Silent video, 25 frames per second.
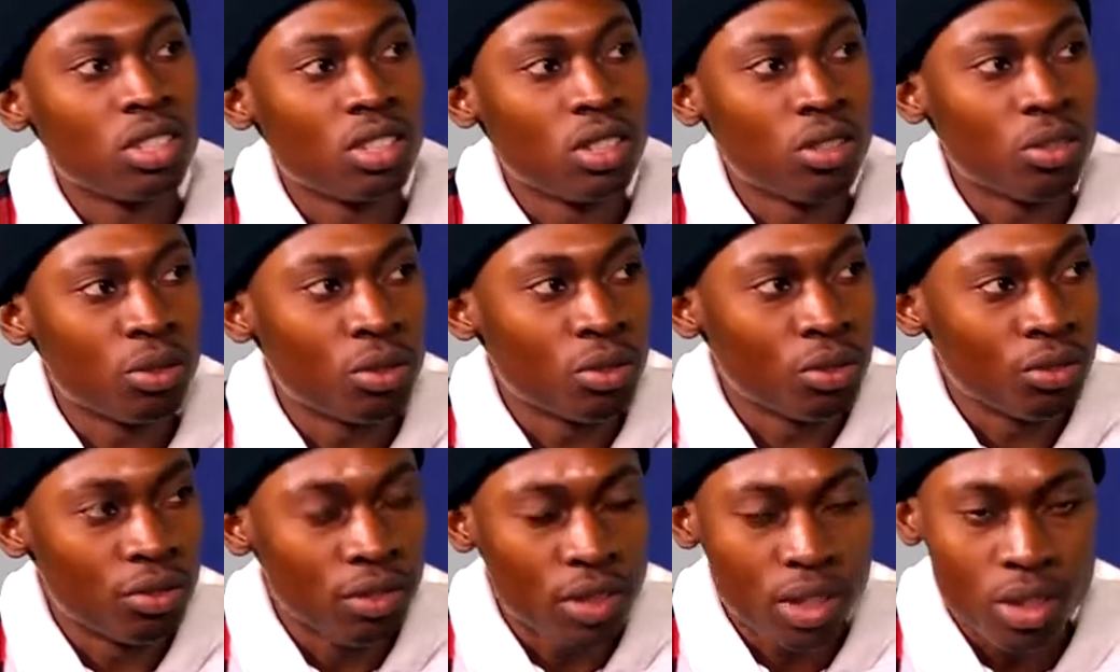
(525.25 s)

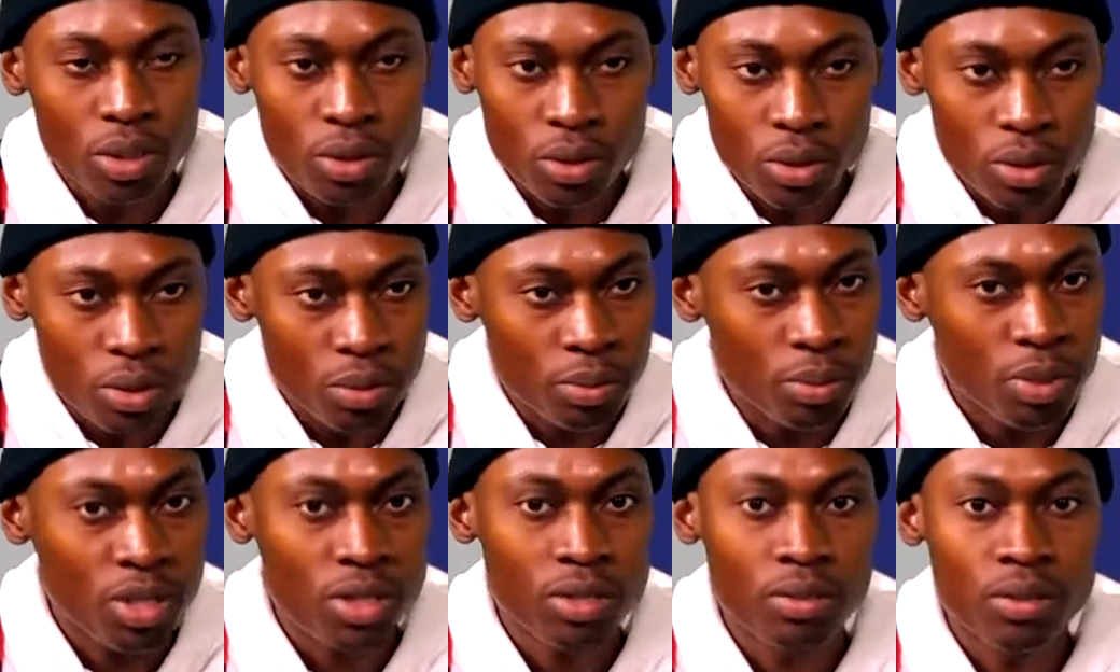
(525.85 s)

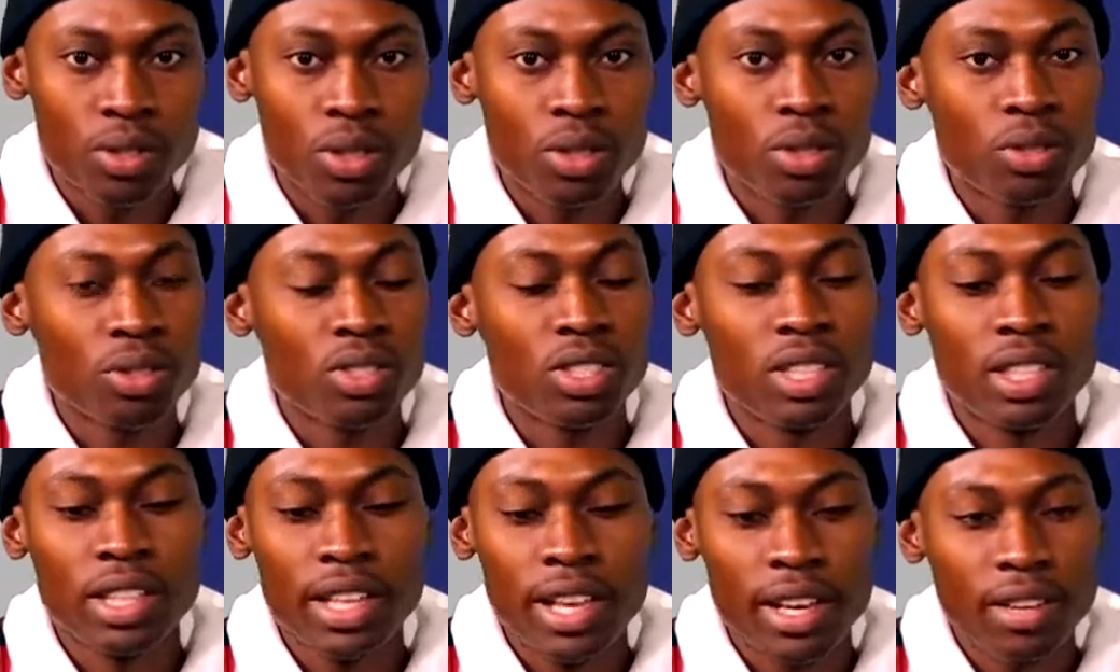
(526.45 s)
videos, music
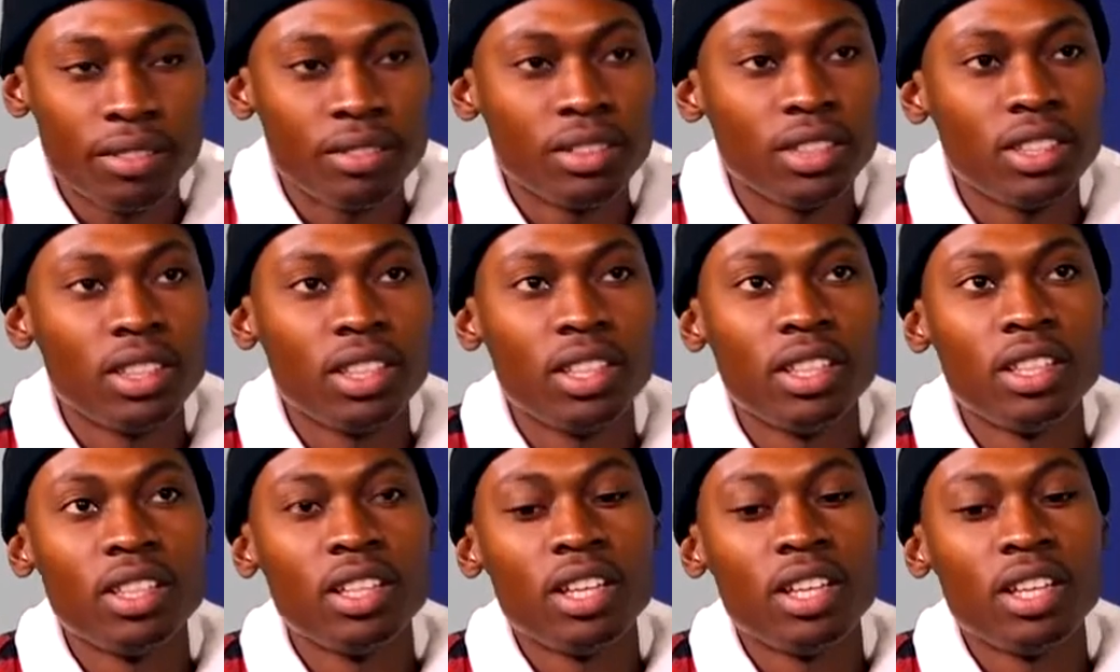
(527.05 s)
videos, and everything.